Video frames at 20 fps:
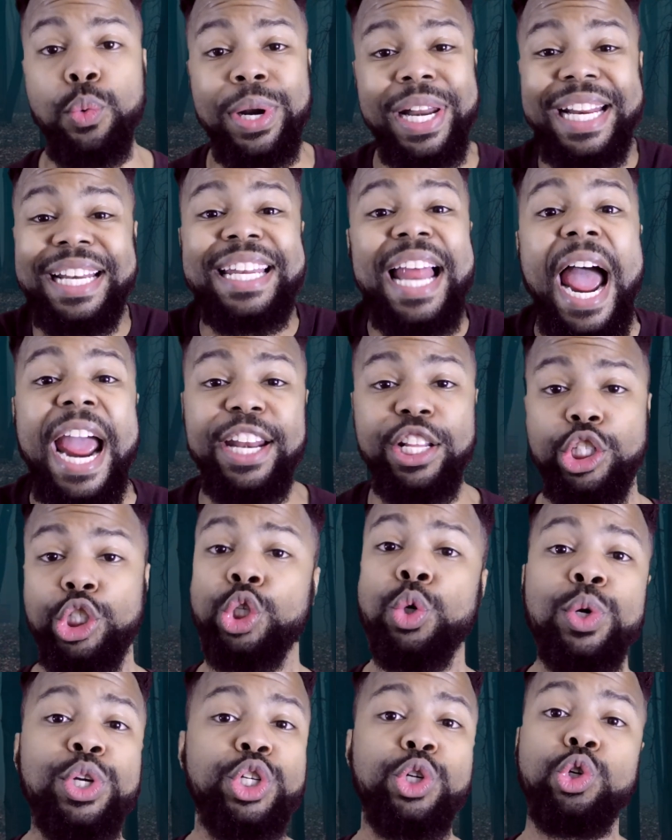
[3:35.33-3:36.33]
you and ignite it
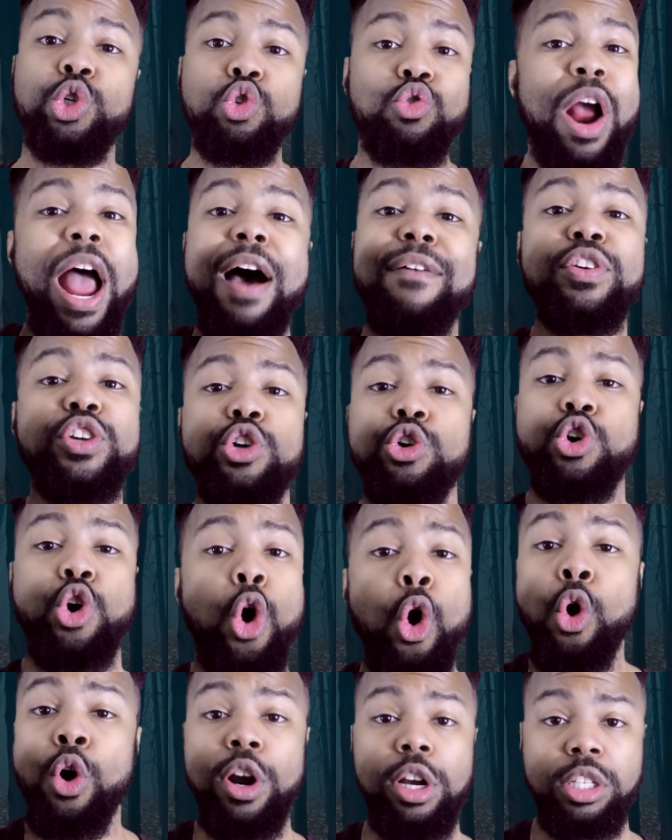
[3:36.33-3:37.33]
too as you travel your
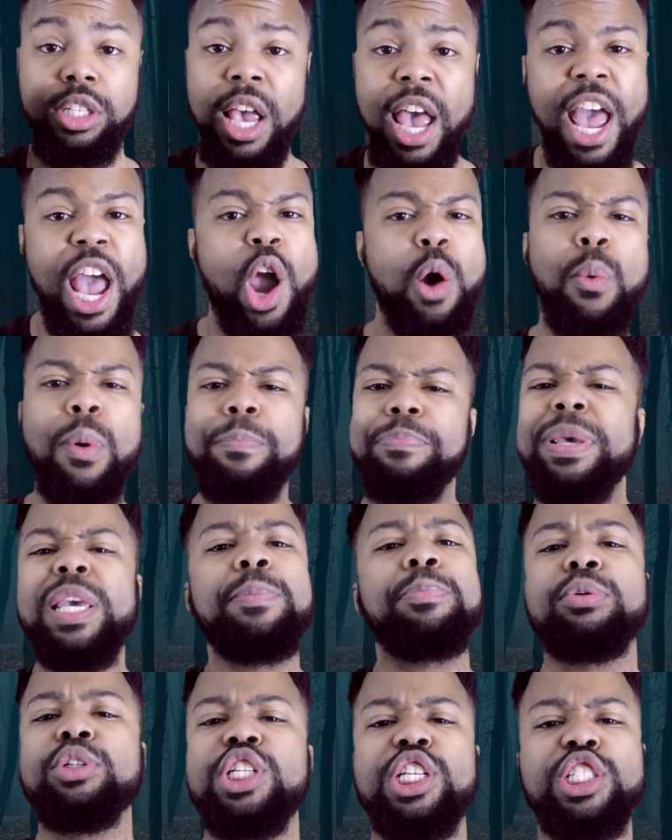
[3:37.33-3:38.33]
course. And when
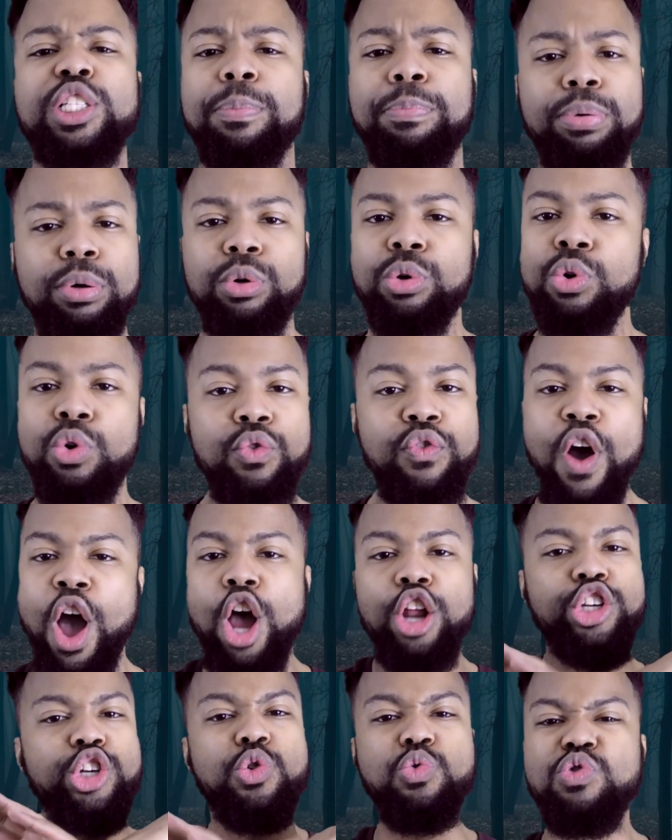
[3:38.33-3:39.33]
people
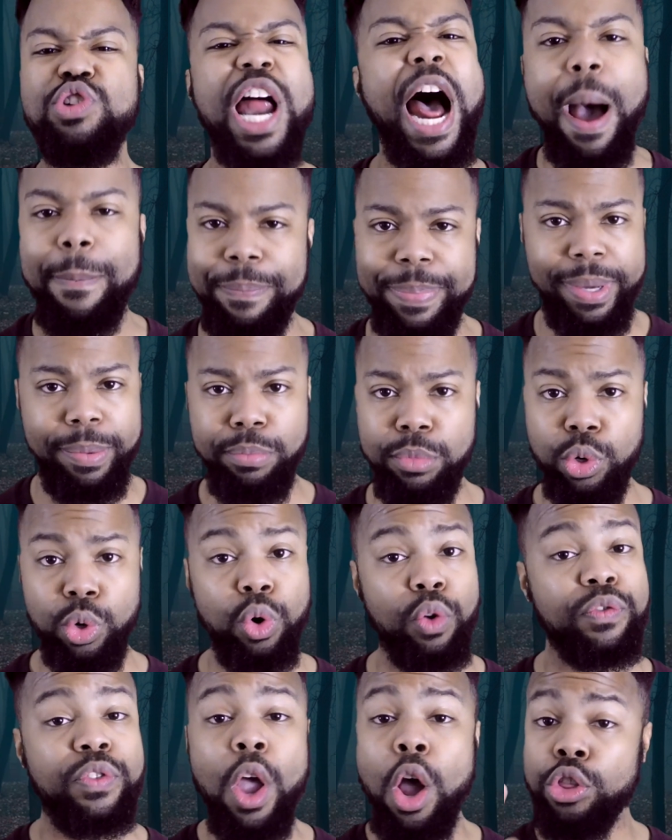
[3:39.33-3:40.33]
disapprove, do not be
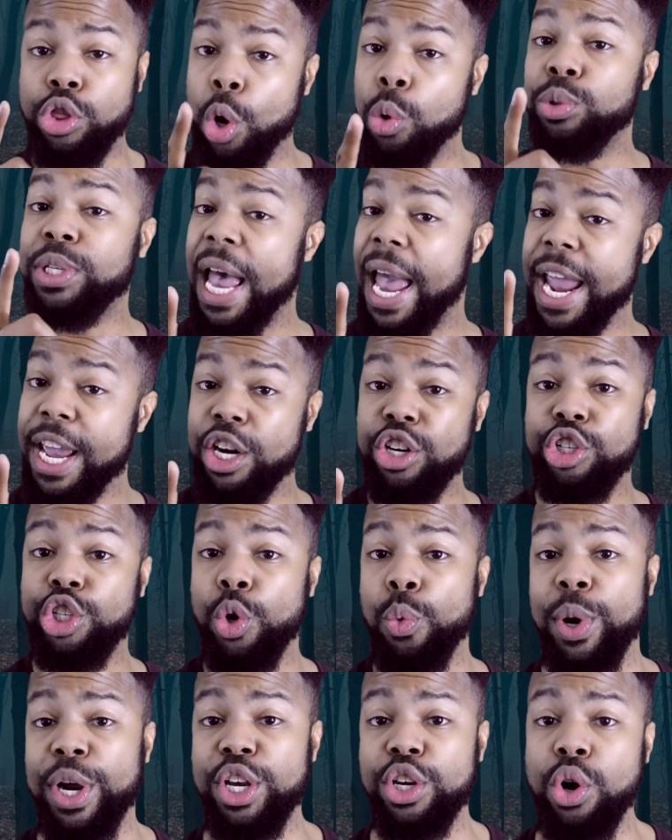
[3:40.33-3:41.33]
moved. Those
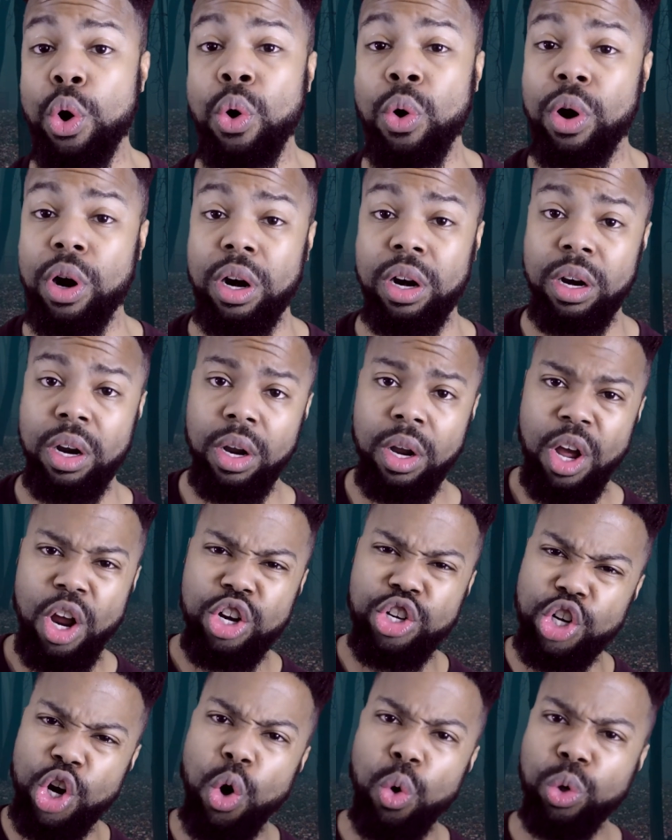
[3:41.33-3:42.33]
haters you ignore.
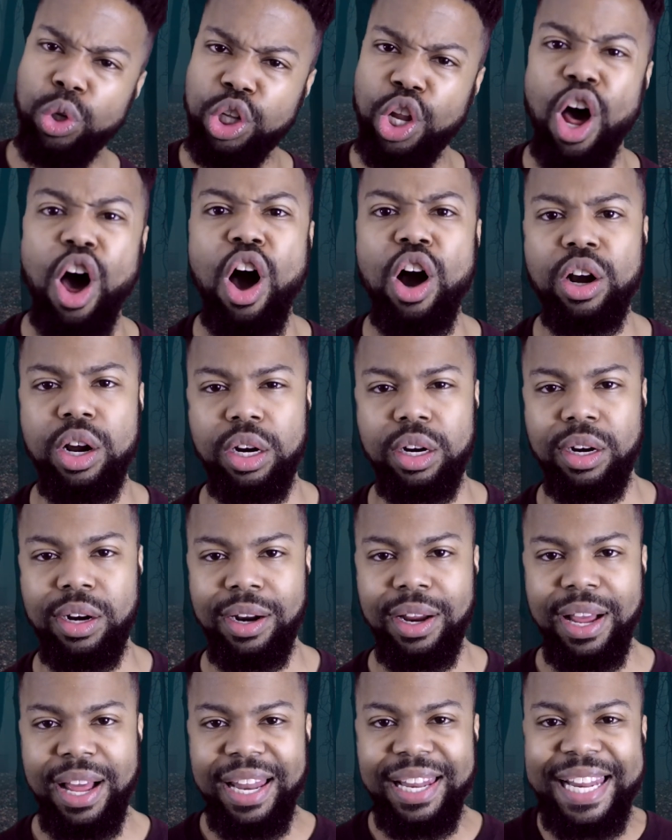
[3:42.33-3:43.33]
No
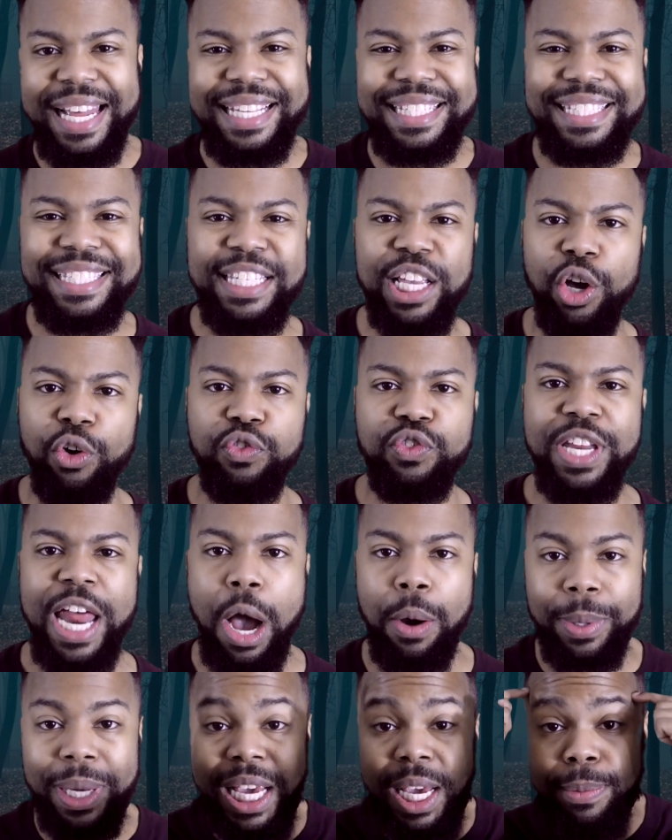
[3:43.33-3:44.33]
longer let
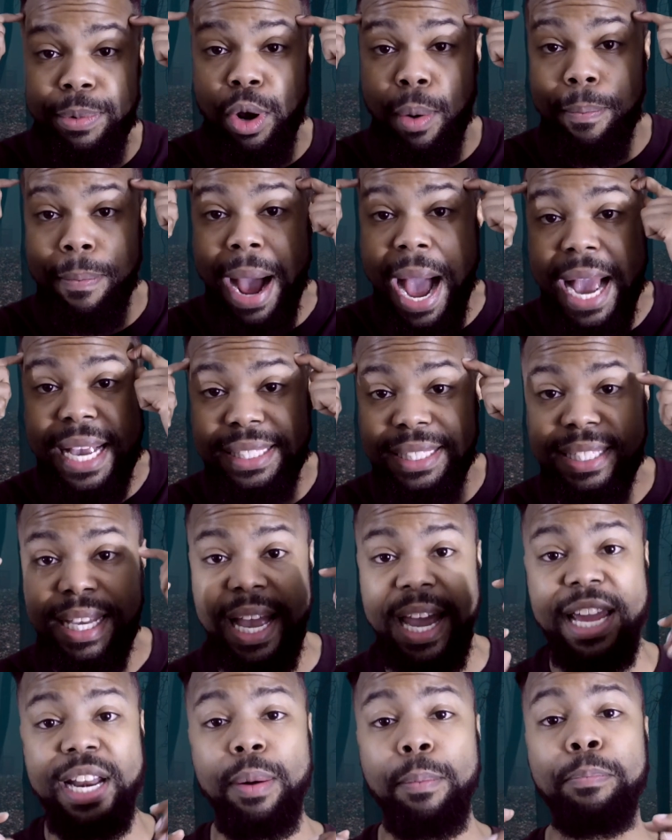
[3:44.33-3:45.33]
self-doubt keep your
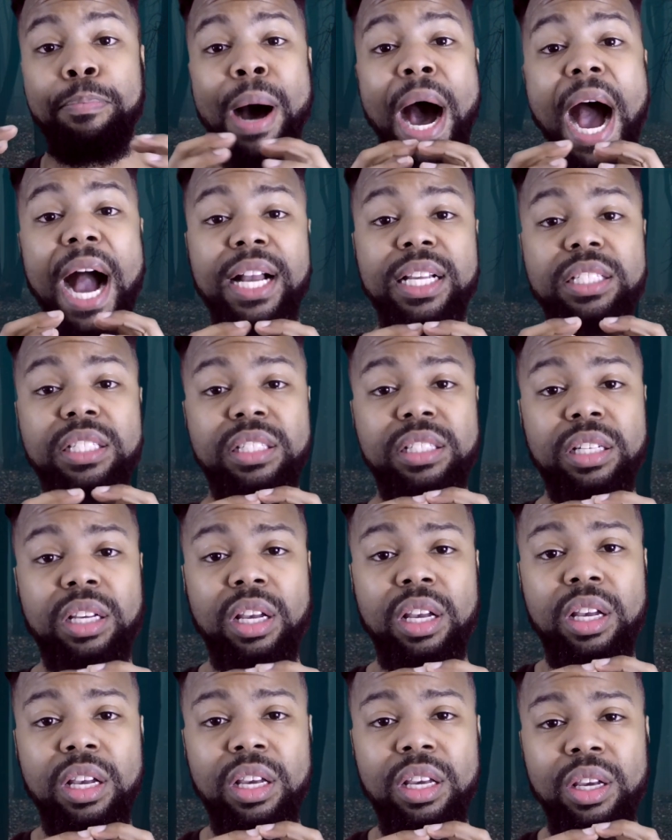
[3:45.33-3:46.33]
mindset in a box
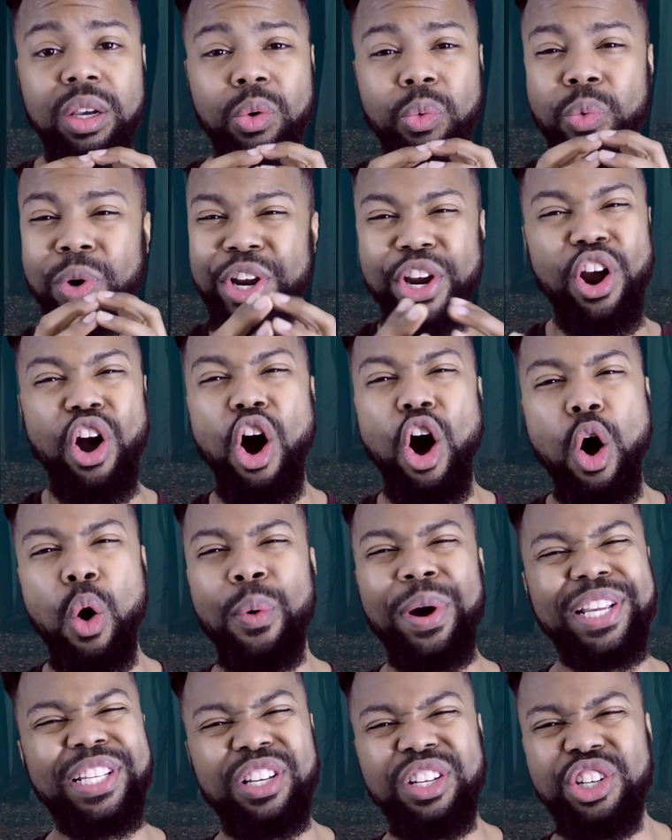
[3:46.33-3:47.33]
where you're
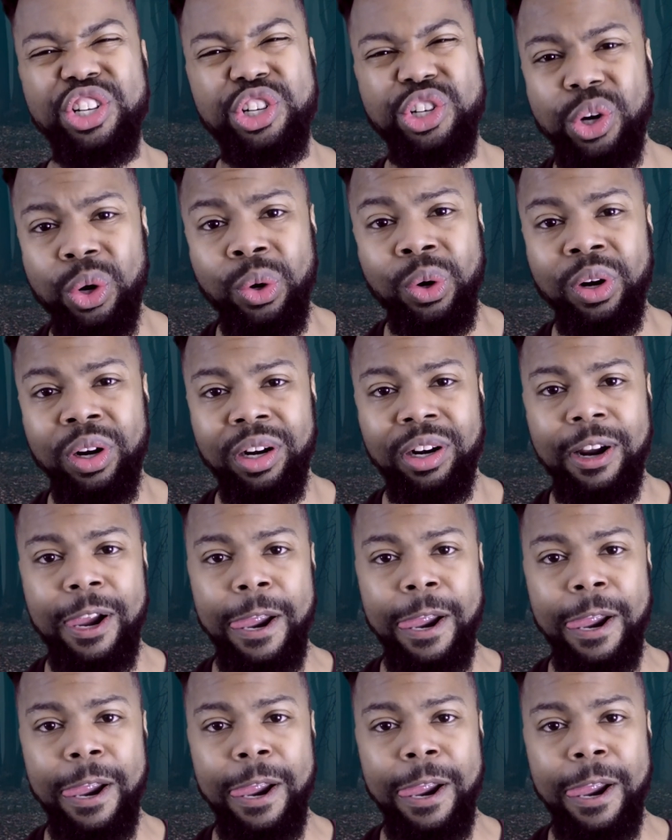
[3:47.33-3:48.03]
always unsure.